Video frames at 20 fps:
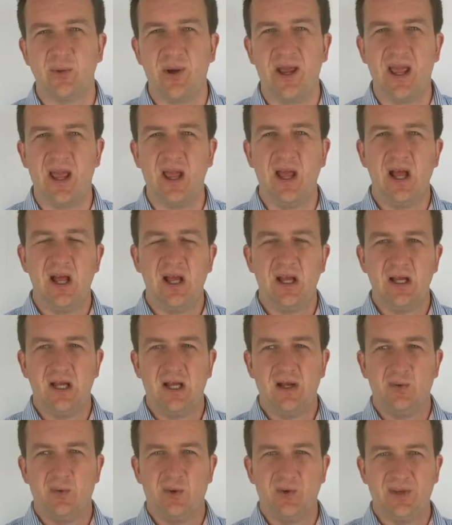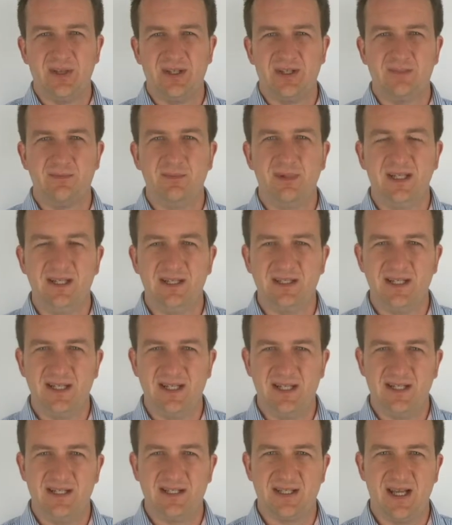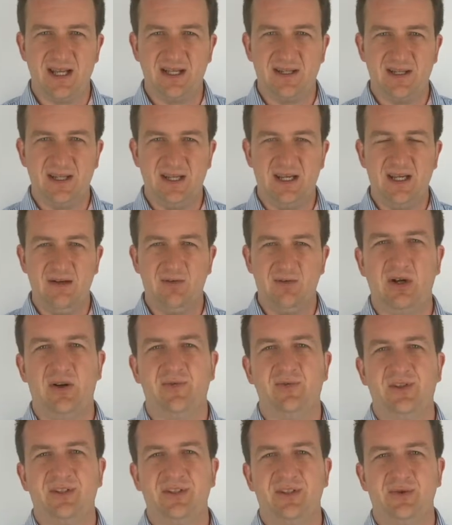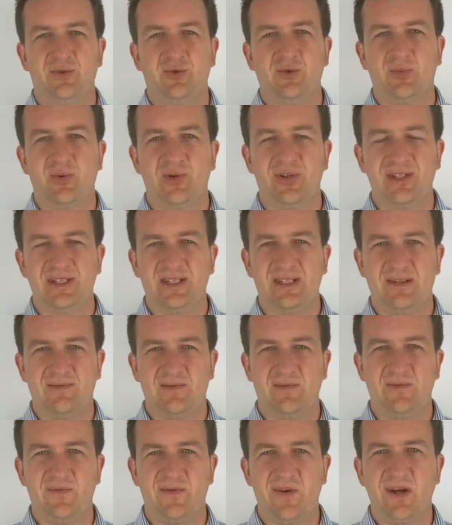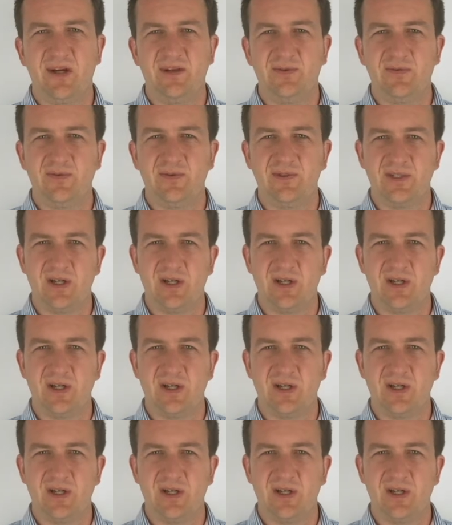So what this means is that the recovery is at 0.75.